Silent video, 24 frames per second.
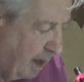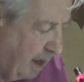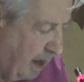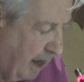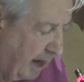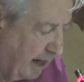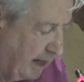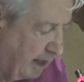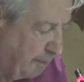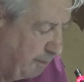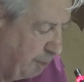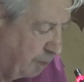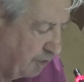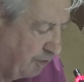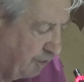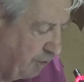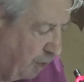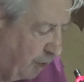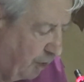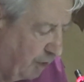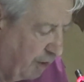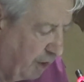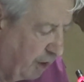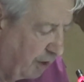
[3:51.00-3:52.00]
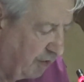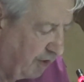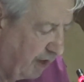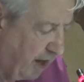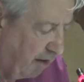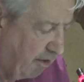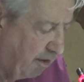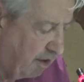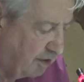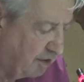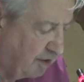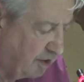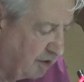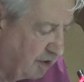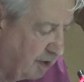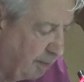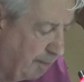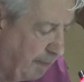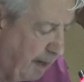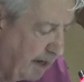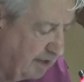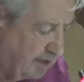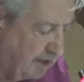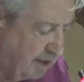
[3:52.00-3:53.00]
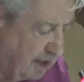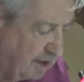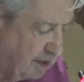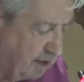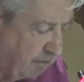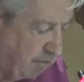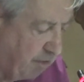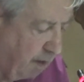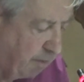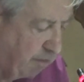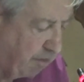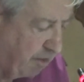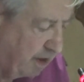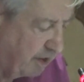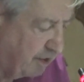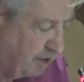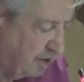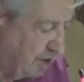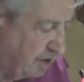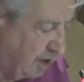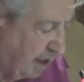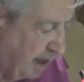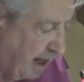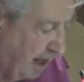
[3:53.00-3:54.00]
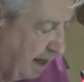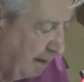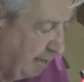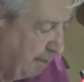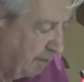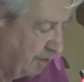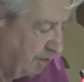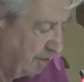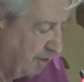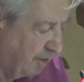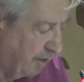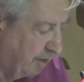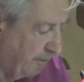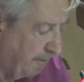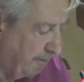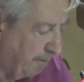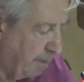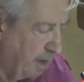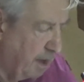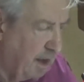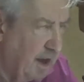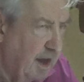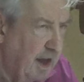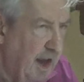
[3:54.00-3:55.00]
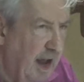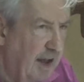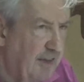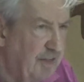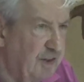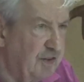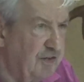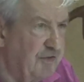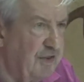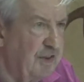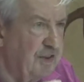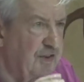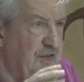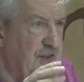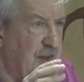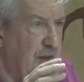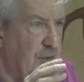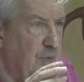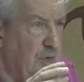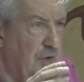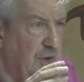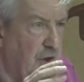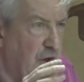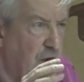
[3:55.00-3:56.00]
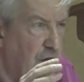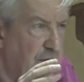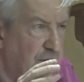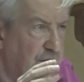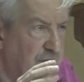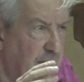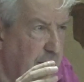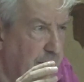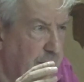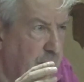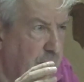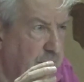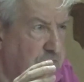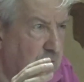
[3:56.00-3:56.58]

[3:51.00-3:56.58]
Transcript: And it puts forward those areas as the bases of reparations claims. And this fits in with the concept of